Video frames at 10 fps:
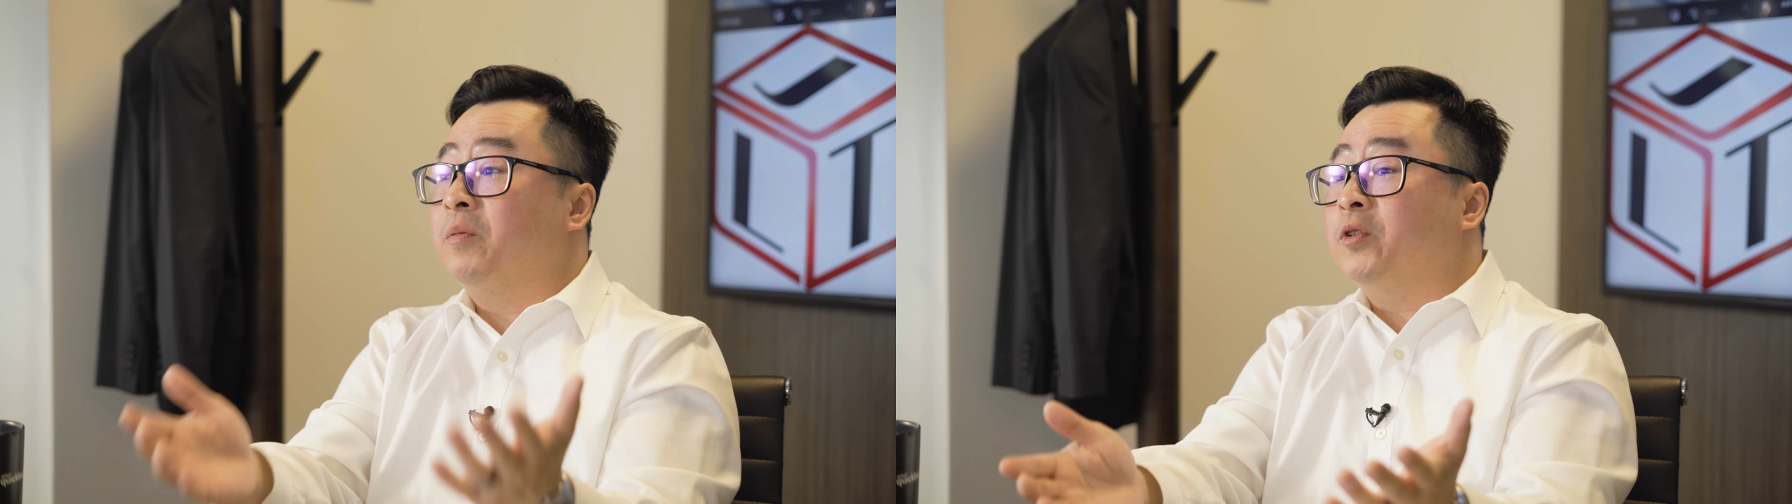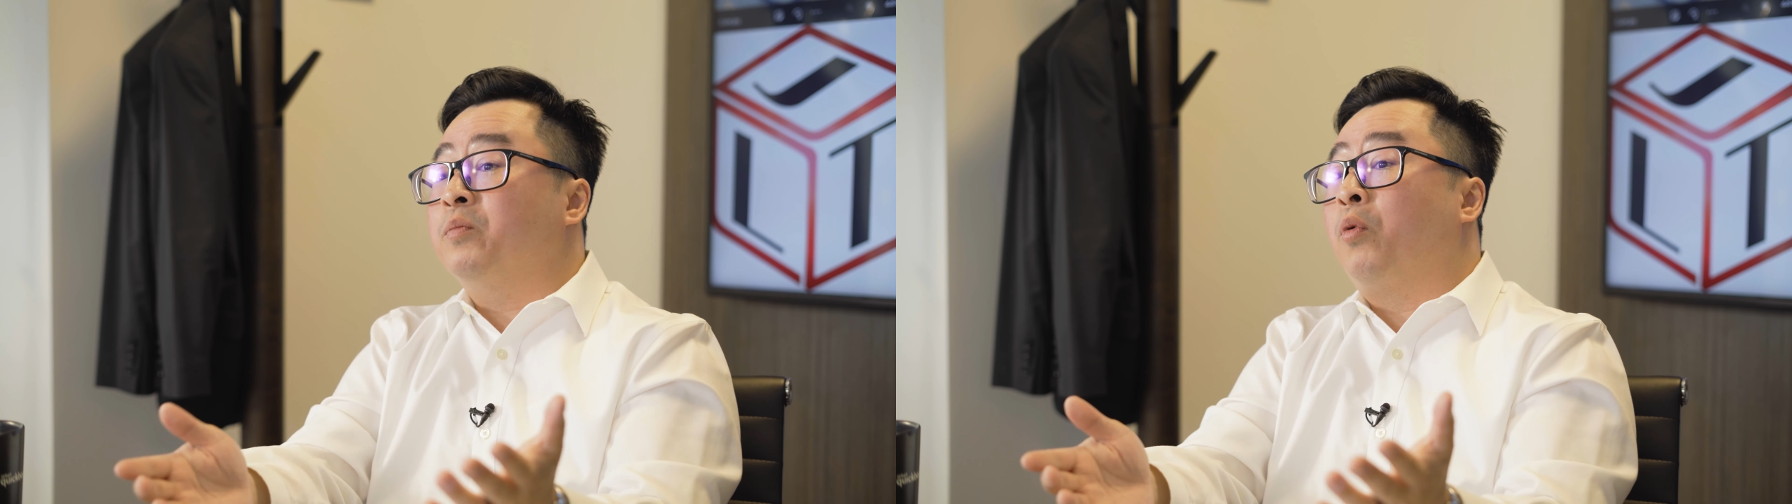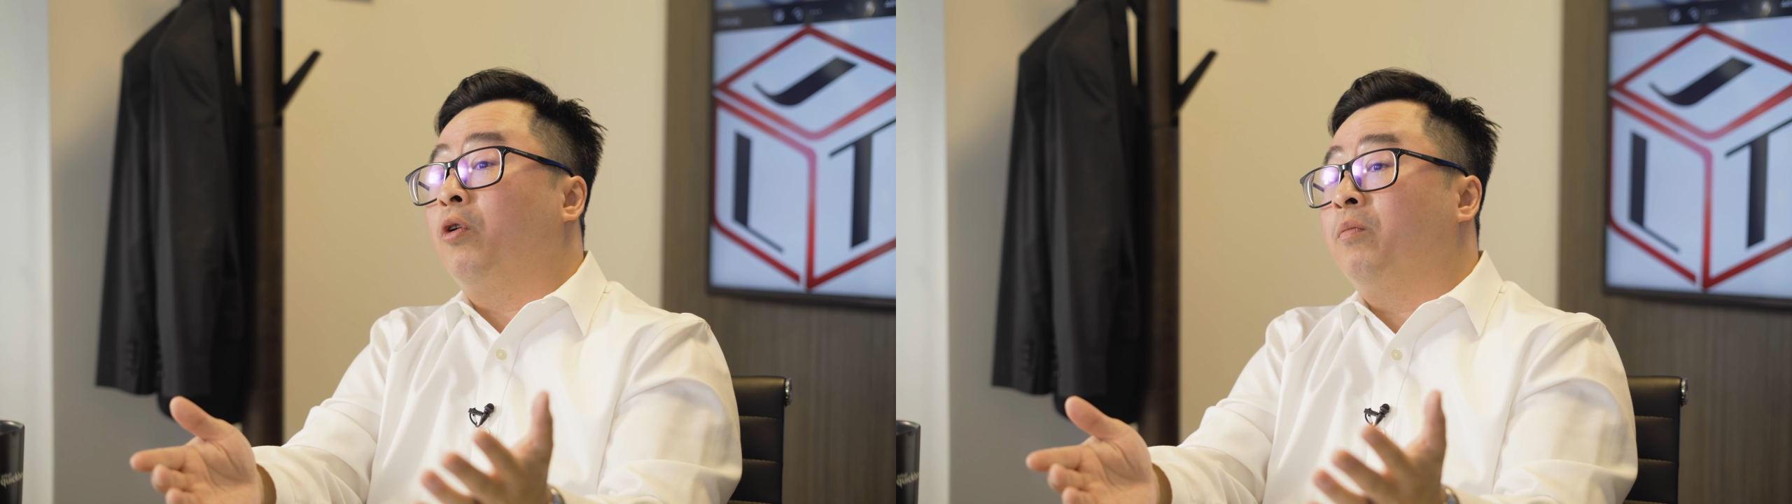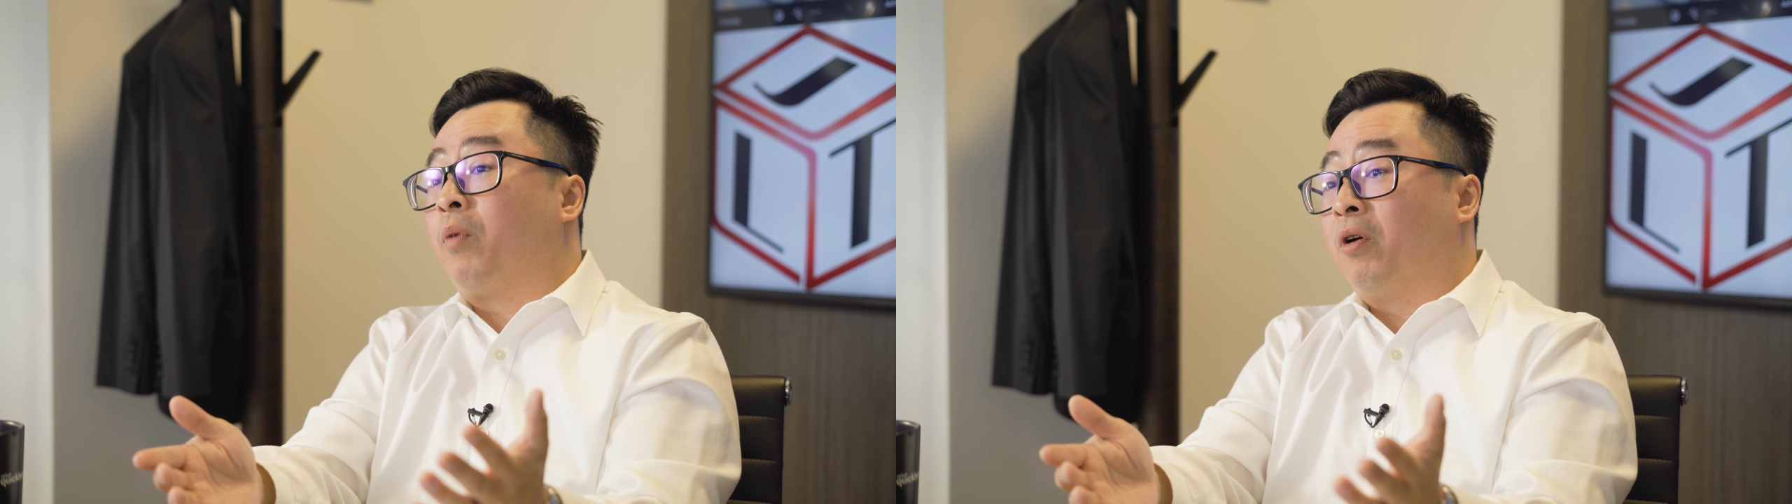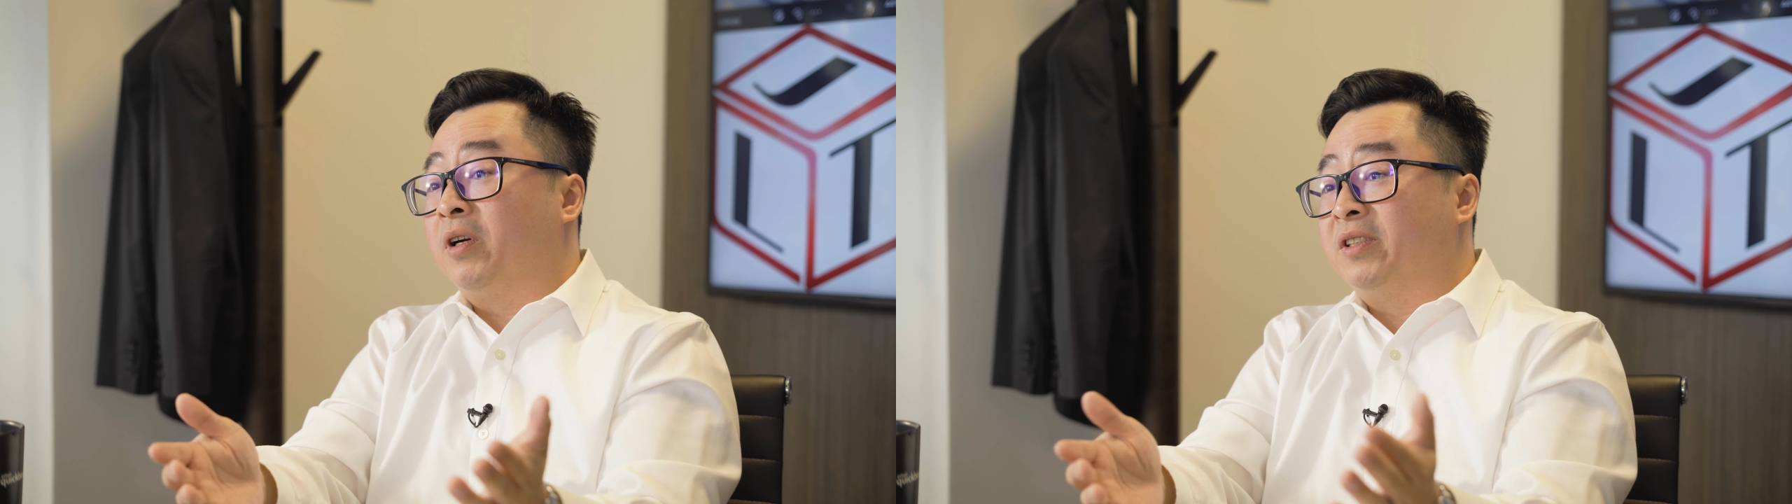the most important
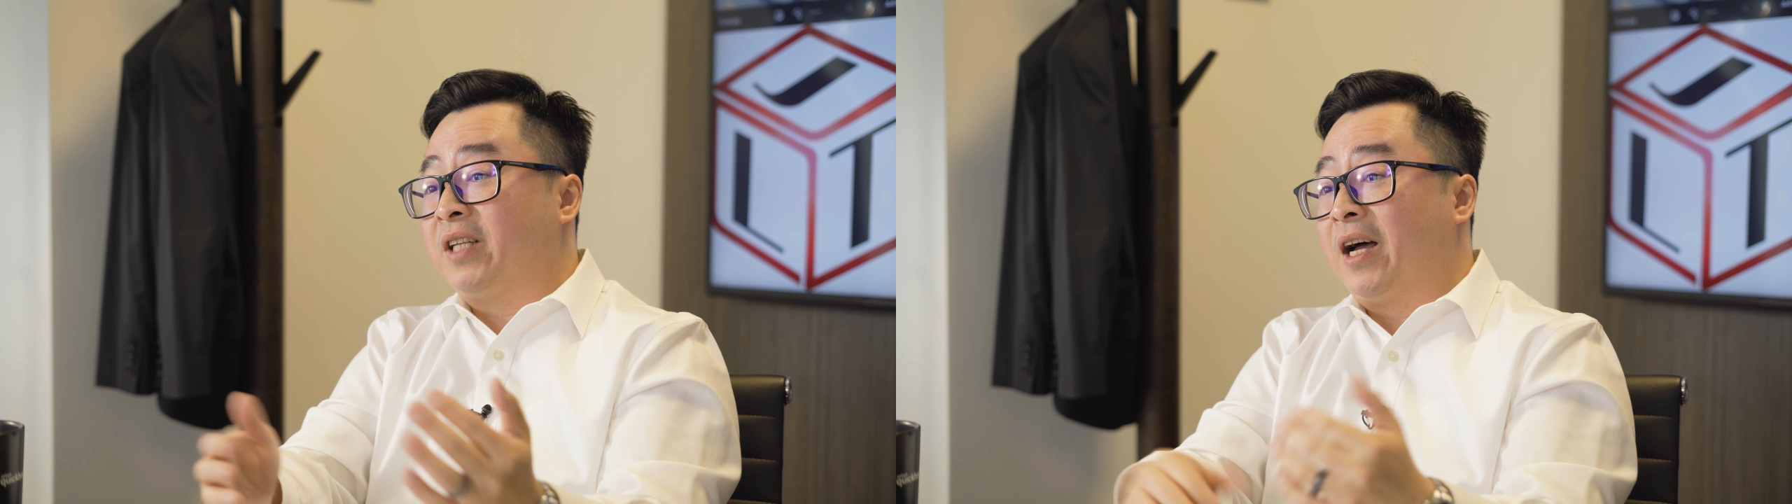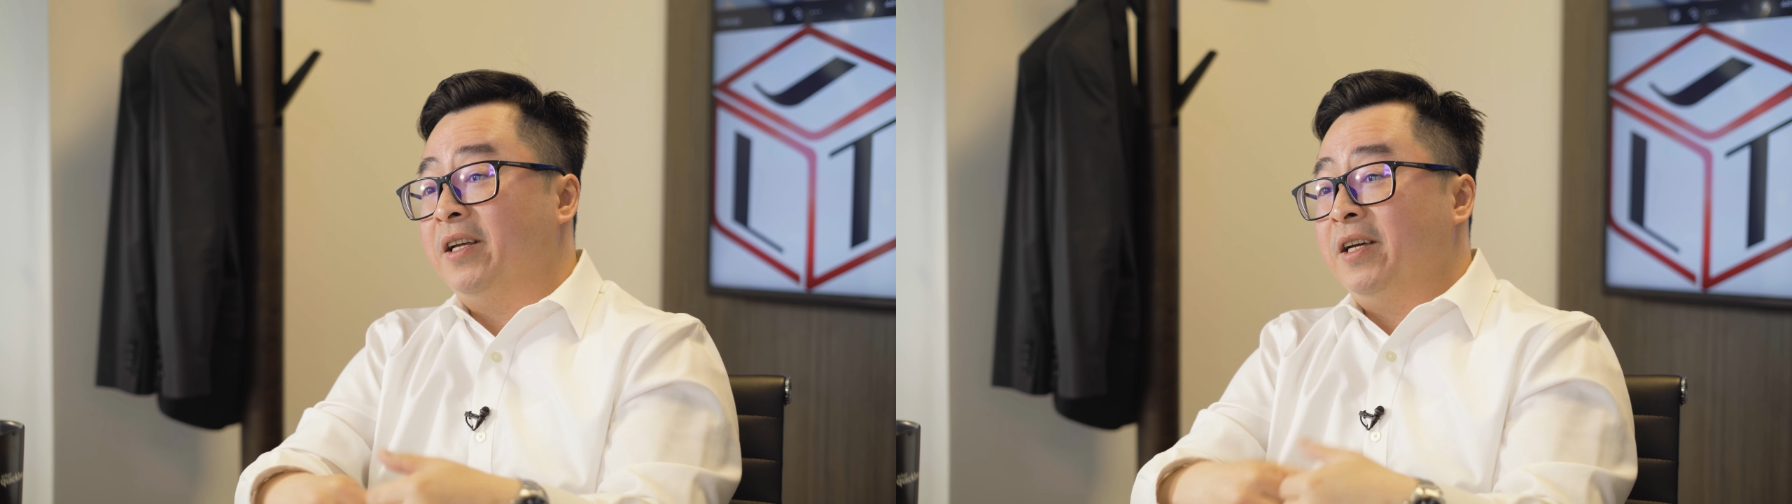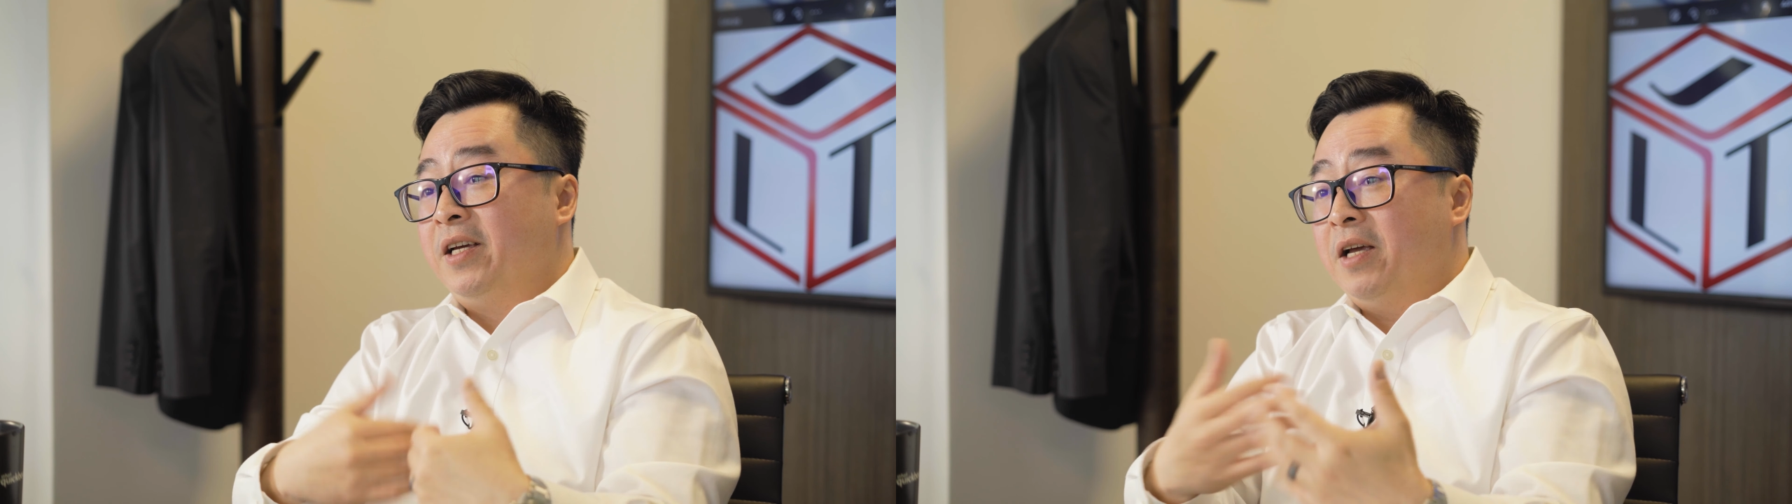part is that